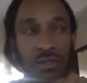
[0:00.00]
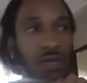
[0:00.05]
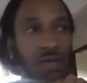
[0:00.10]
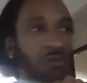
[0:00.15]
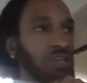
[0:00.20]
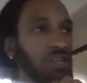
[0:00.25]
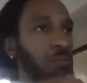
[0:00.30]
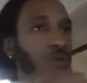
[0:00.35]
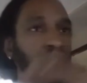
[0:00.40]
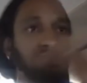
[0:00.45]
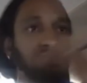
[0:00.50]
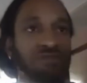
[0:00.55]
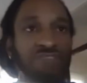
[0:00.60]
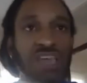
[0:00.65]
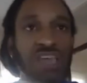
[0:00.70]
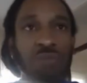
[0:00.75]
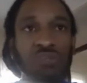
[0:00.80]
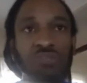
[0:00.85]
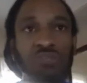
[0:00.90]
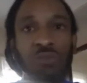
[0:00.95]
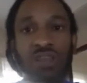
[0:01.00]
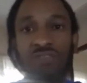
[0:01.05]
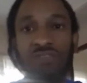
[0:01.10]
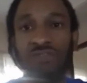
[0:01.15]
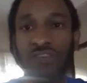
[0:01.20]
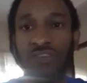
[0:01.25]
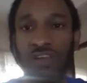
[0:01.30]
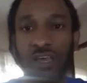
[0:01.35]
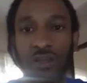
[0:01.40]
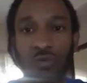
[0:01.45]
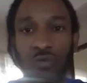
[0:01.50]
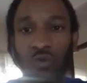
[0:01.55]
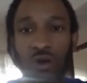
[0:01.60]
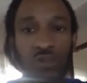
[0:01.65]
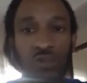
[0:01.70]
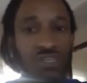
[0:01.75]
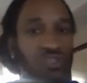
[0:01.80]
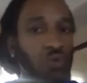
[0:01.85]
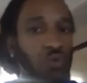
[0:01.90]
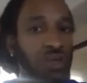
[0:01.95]
The most famous motherfucker in the
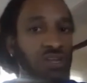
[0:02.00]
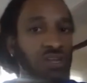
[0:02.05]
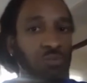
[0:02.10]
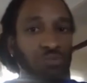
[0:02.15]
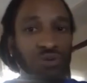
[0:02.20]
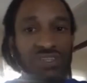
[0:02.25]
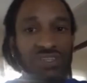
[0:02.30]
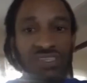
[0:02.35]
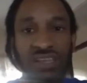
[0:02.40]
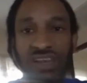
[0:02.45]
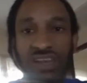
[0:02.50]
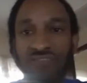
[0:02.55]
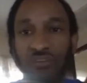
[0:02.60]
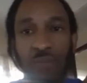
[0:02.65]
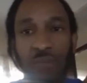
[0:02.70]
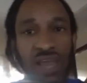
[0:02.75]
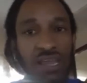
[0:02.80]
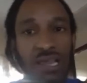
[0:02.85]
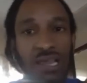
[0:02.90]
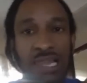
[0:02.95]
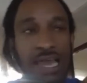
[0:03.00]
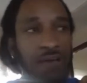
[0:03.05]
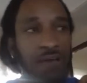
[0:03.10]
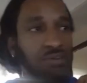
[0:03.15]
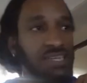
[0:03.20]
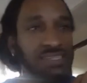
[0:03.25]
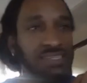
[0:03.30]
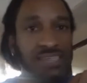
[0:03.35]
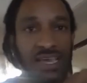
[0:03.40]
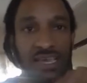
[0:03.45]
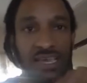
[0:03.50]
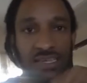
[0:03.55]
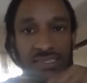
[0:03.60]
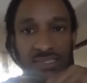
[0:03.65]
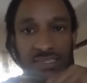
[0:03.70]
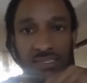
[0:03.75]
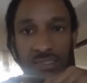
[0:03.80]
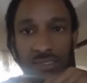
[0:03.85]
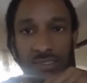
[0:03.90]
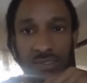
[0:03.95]
world just went to prison and everybody clowned his
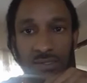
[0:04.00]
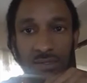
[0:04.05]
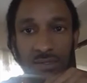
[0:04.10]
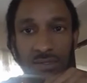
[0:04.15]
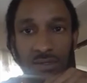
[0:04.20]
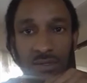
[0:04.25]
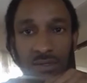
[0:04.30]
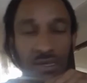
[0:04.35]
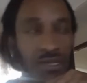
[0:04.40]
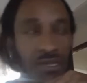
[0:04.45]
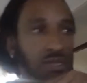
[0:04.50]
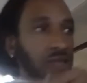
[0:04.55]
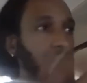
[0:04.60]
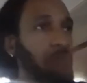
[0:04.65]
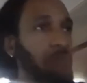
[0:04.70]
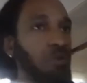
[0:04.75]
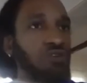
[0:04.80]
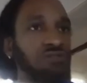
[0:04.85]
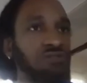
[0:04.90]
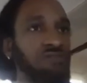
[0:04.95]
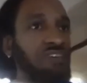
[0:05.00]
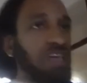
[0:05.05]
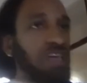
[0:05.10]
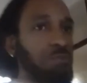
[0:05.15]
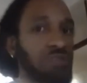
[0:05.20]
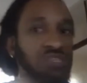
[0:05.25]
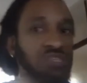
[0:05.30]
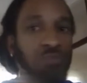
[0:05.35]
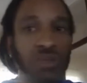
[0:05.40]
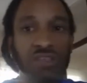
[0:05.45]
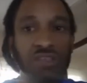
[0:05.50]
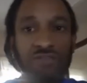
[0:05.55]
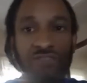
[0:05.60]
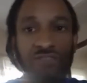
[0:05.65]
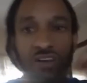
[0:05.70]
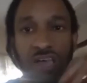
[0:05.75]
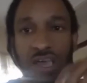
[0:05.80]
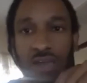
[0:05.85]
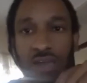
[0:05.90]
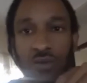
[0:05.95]
ass. The most famous
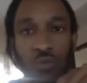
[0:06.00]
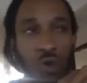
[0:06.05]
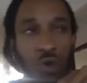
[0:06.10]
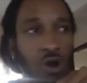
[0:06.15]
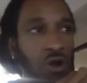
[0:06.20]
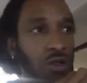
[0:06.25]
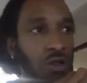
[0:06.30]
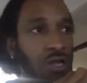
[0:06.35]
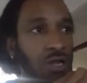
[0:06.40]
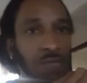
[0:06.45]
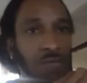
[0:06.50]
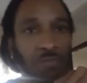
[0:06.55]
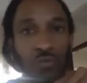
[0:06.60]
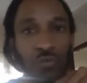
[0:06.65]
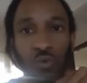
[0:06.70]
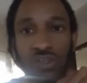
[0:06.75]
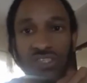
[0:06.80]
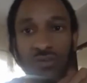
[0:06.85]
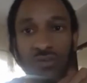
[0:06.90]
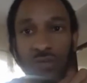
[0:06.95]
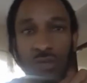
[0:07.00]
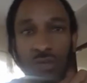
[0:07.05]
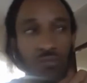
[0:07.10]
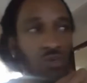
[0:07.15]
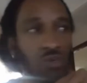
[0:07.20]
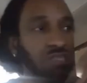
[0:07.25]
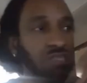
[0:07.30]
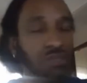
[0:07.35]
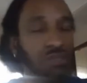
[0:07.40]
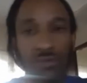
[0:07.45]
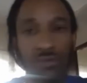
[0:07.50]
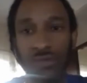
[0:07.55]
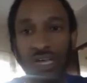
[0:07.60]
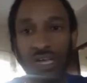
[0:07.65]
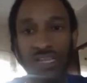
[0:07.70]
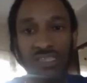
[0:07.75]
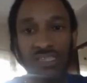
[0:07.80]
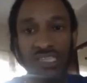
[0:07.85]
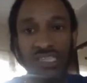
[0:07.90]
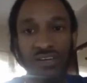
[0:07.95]
motherfucker in the world was
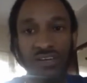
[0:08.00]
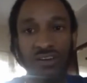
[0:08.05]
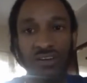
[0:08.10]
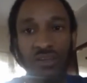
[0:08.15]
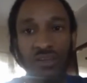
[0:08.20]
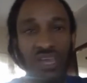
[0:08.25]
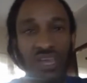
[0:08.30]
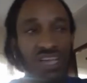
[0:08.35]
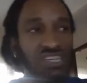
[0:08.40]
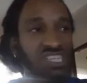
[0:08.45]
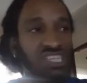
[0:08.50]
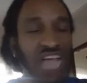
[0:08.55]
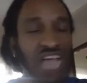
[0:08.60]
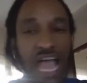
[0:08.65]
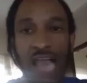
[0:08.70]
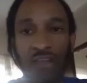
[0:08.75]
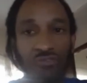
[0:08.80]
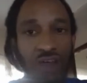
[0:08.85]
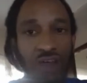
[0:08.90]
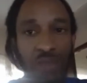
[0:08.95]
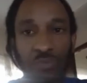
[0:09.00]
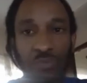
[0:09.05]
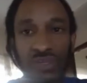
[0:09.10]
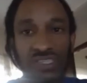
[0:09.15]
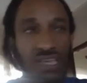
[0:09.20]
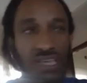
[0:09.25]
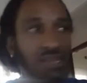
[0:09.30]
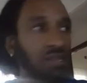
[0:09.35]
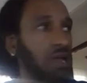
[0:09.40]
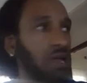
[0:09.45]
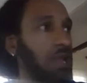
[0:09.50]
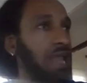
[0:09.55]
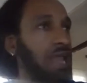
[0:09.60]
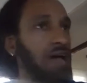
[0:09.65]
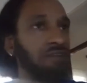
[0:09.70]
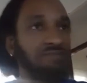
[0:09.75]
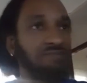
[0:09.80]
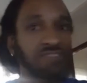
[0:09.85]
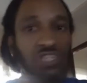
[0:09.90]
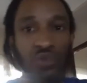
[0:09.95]
considered to be a child rapist and
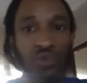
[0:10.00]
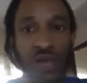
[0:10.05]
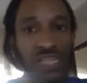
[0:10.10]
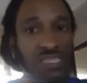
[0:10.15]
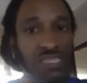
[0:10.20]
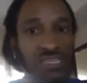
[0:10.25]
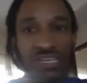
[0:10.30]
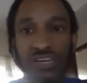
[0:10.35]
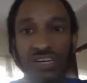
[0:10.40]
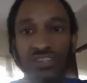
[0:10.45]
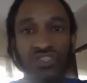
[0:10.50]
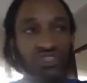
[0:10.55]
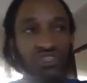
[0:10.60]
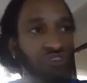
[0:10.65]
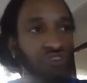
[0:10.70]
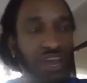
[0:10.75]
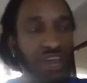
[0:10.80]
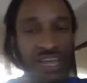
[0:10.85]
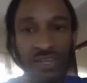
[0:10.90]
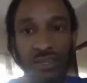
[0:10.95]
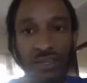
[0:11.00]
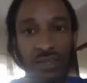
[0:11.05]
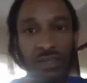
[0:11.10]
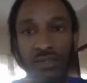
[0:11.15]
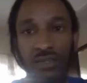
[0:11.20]
clowned for 20 years straight.